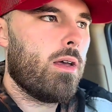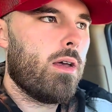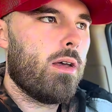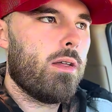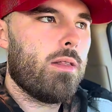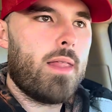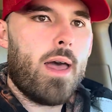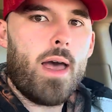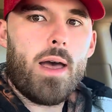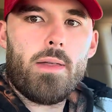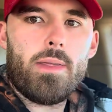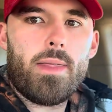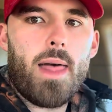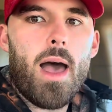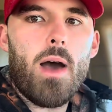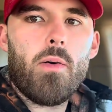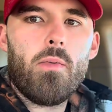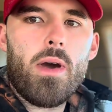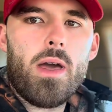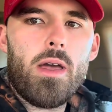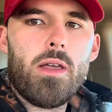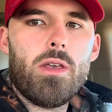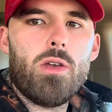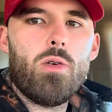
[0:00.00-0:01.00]
that
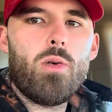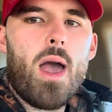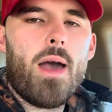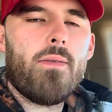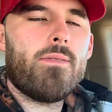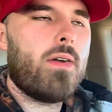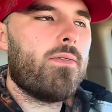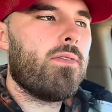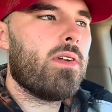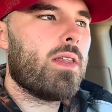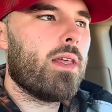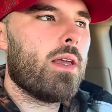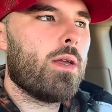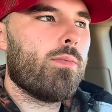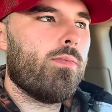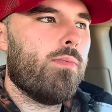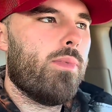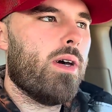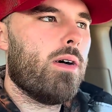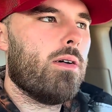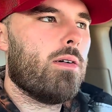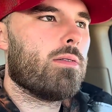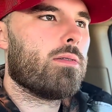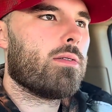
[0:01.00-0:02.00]
way you have everything
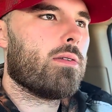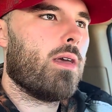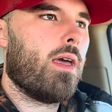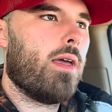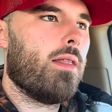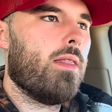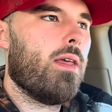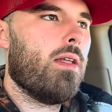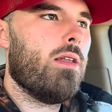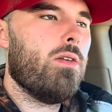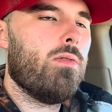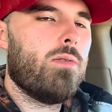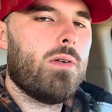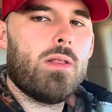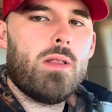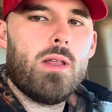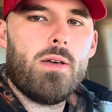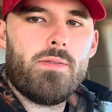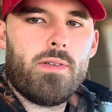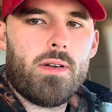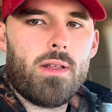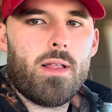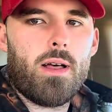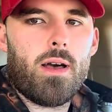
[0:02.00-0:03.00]
built, and then you can
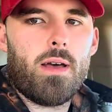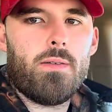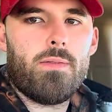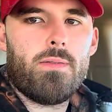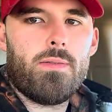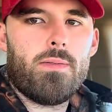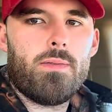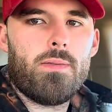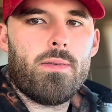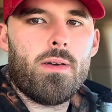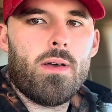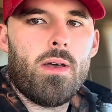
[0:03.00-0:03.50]
live your life.